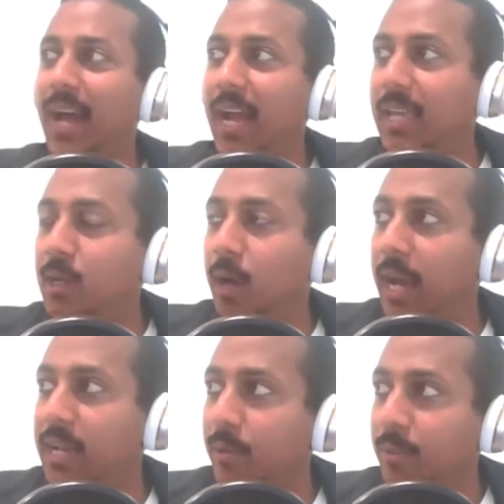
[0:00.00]
I, you know,
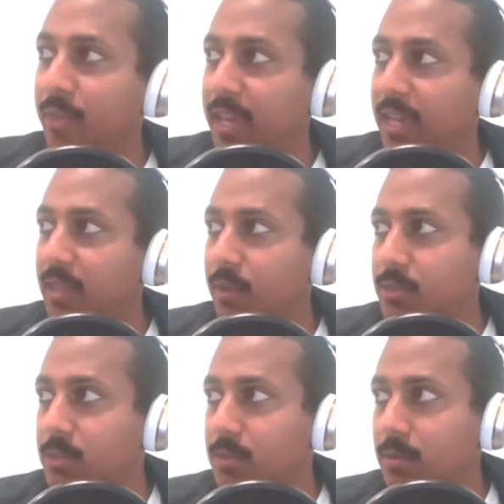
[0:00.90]
I don't think any of
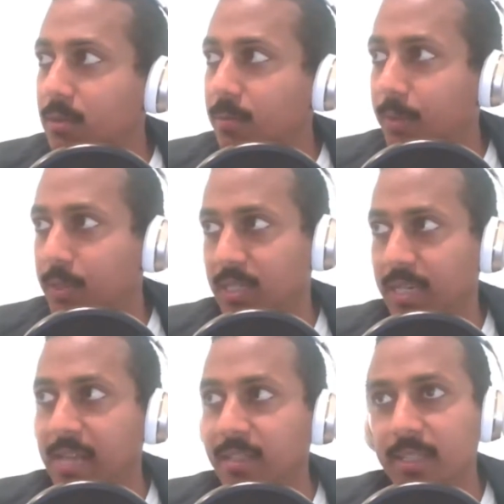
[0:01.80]
those
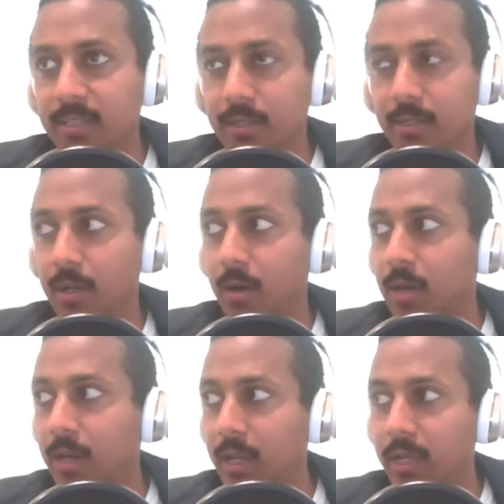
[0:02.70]
personalities
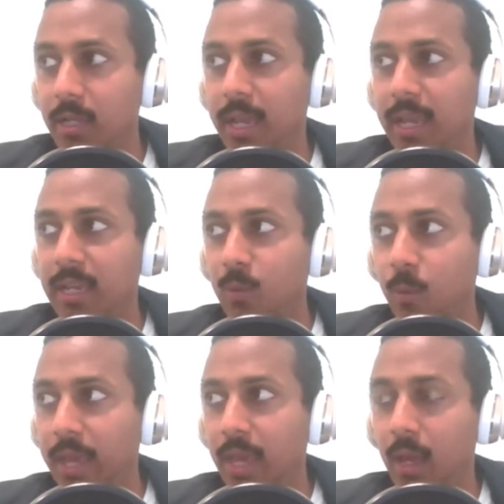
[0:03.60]
are in any
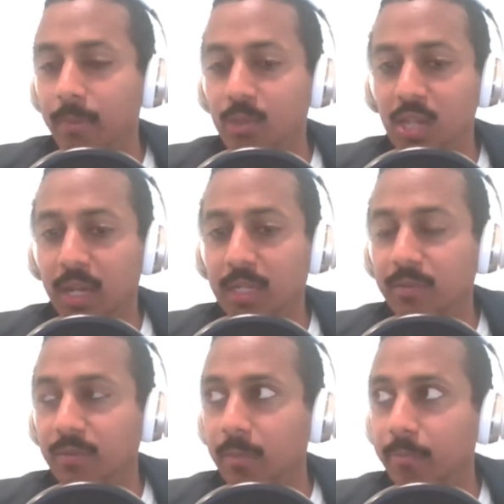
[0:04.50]
way
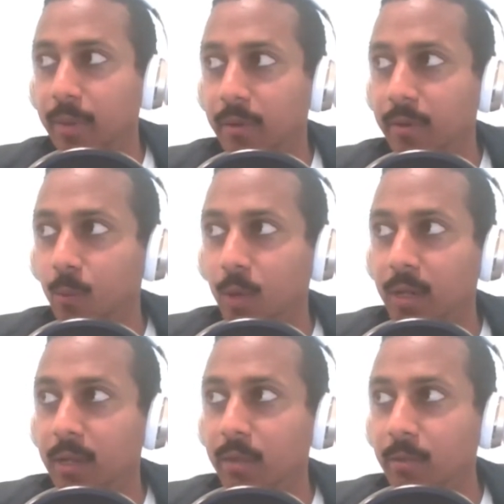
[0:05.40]
objectively better than one
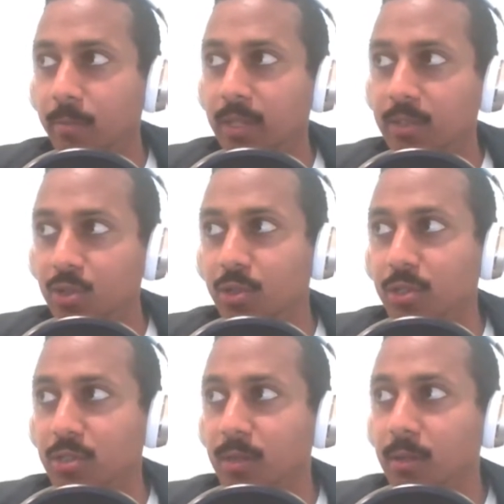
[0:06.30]
another, but it's
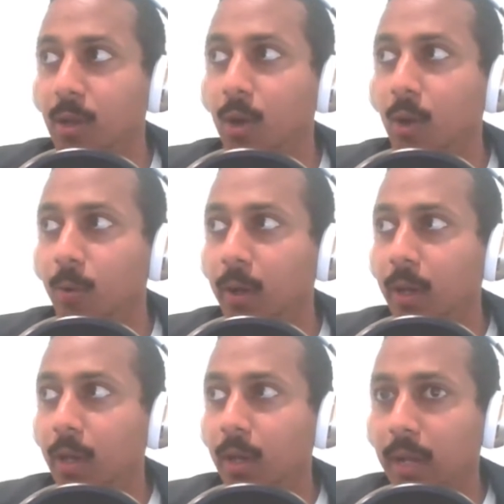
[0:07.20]
good to know
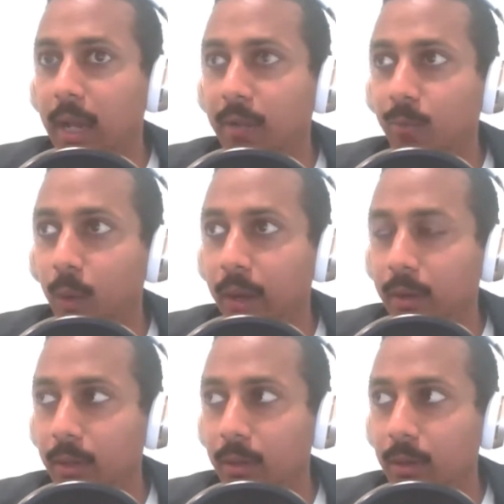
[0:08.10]
kind of where
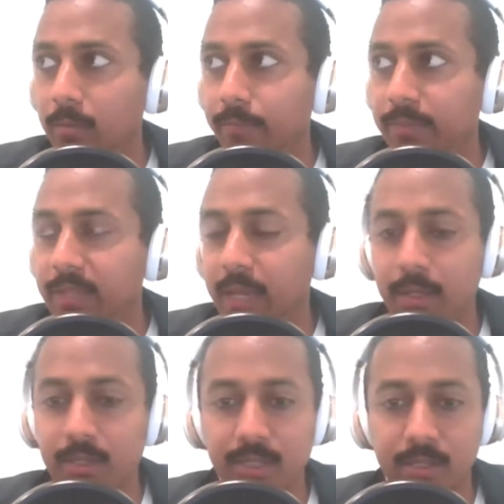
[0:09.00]
your
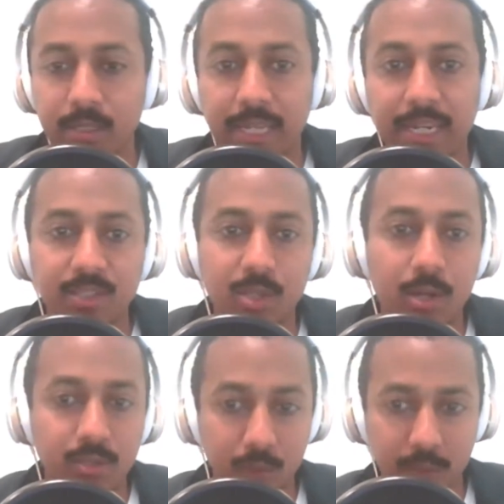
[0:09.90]
tendencies and leanings
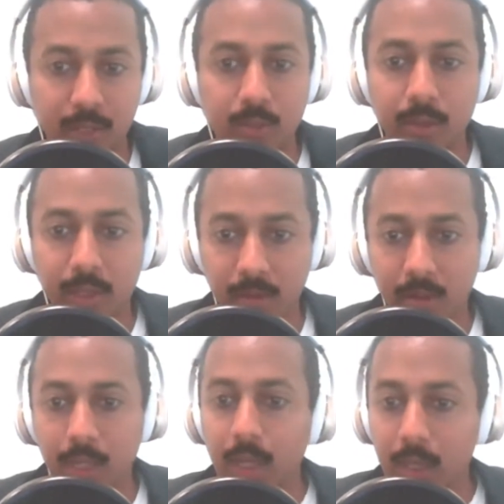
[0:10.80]
are so that you
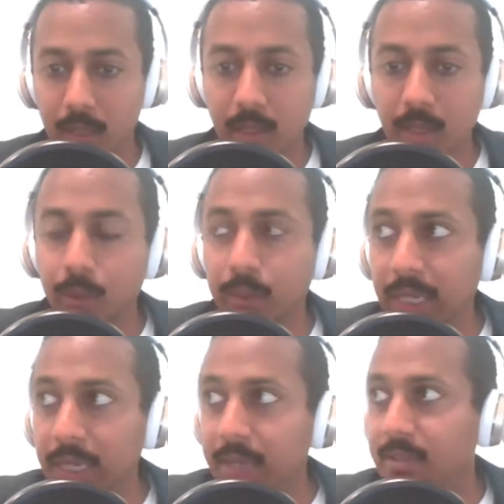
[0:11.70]
can yeah. you know
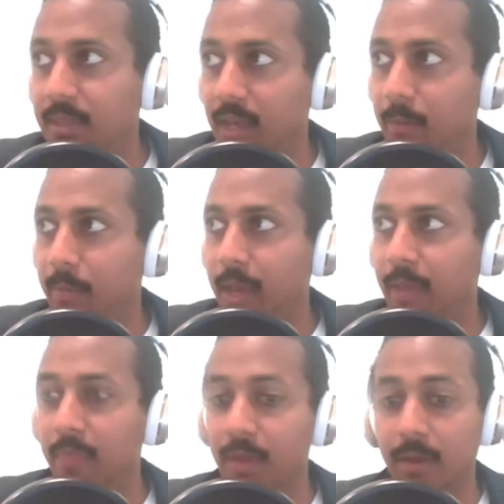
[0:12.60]
lean into them
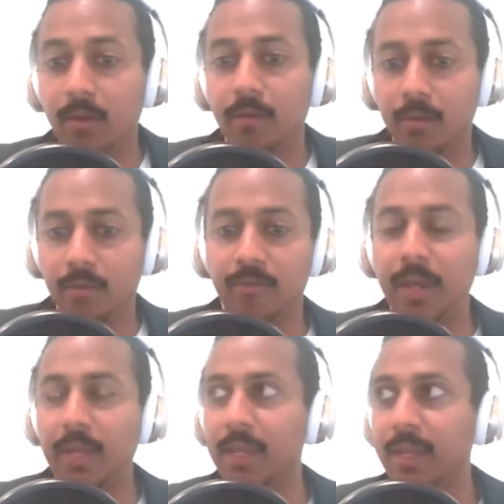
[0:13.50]
and then
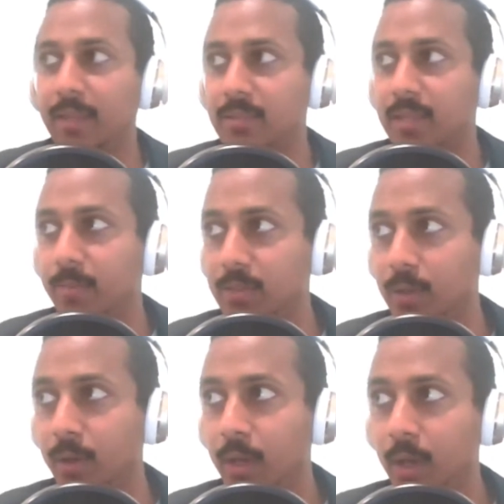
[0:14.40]
fight against them
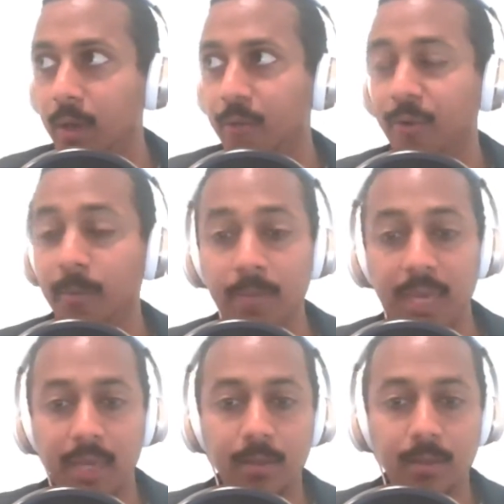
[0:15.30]
so for
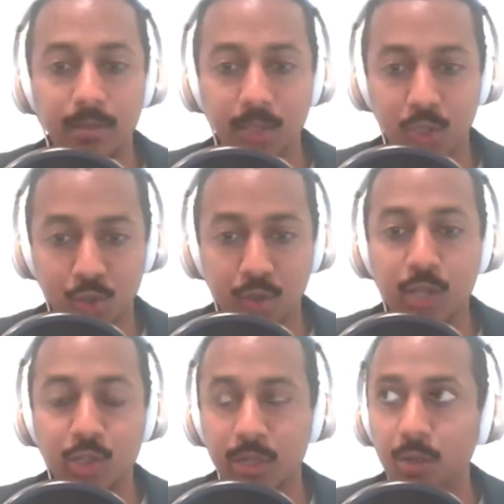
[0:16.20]
me the
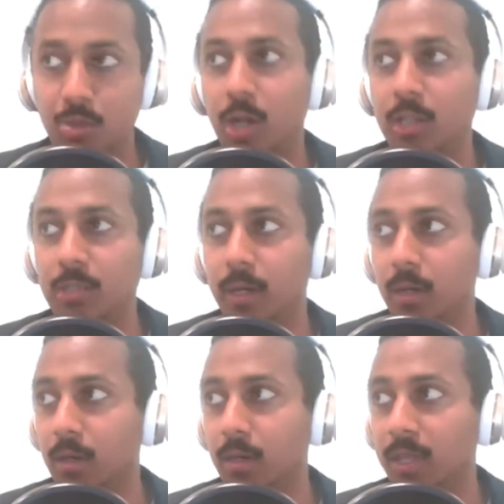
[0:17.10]
structure that you talked about
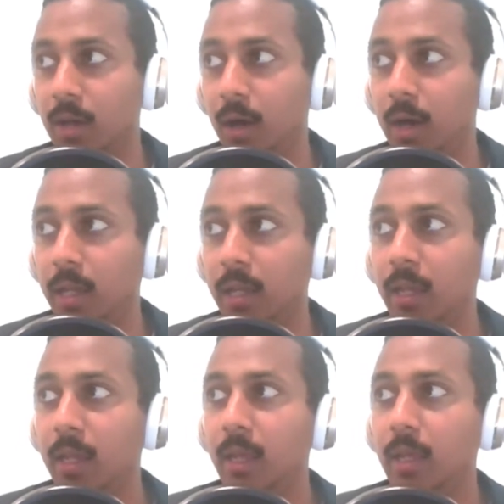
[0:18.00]
early on
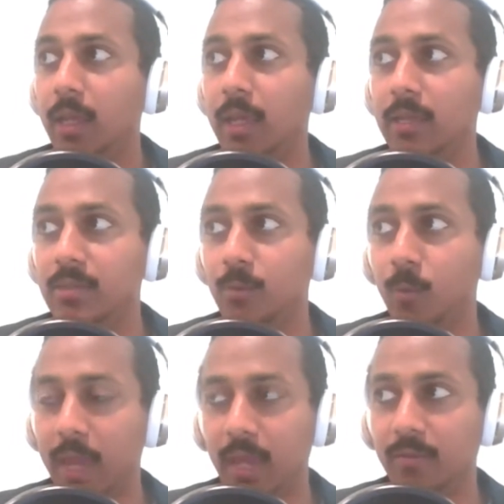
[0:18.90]
is a
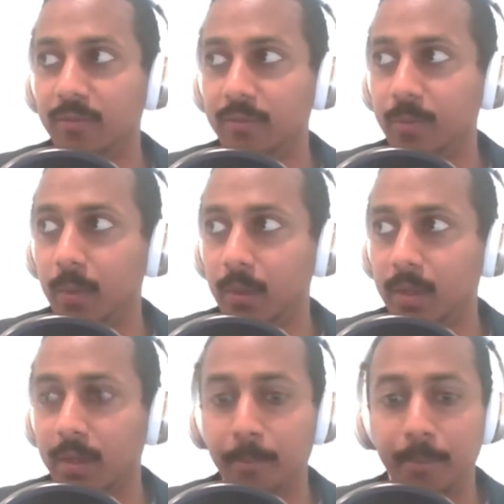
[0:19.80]
way of
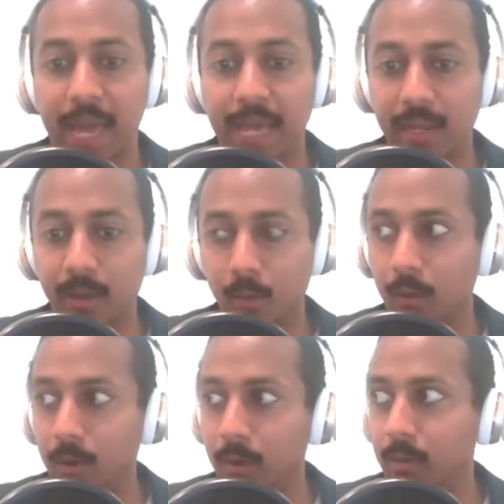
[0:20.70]
combating
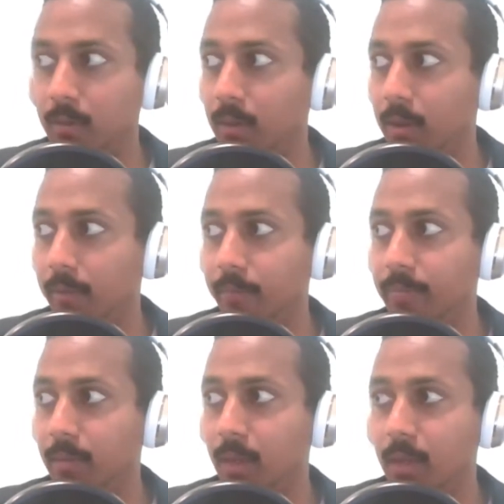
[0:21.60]
or um,
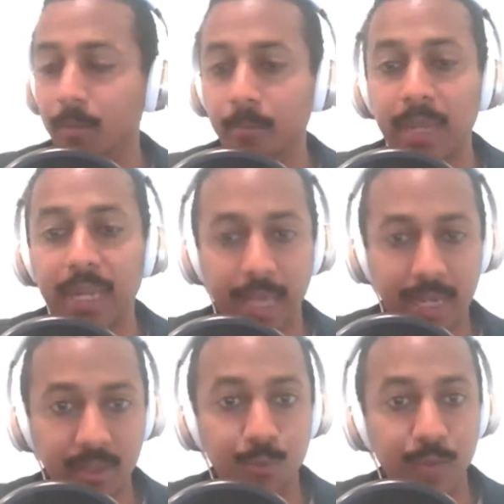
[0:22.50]
you know
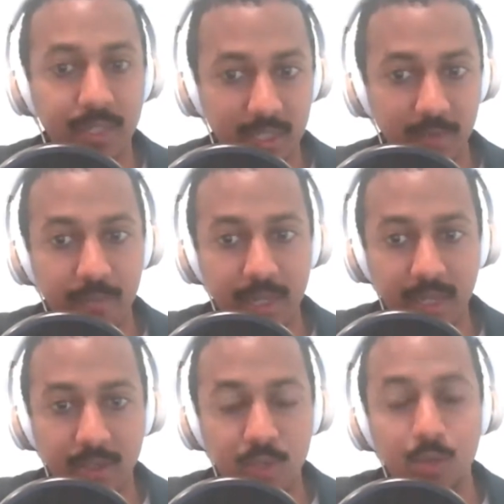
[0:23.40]
mitigating the risk of
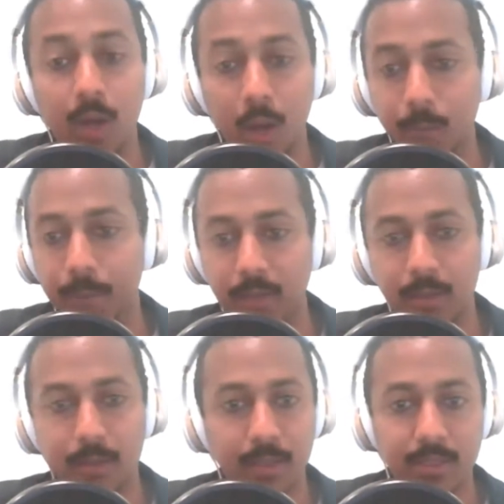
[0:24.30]
being too open
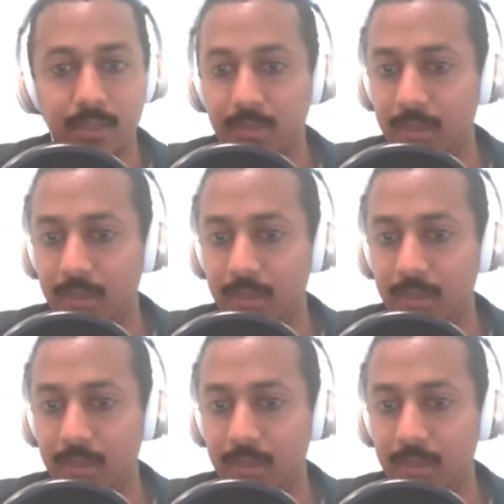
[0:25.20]
because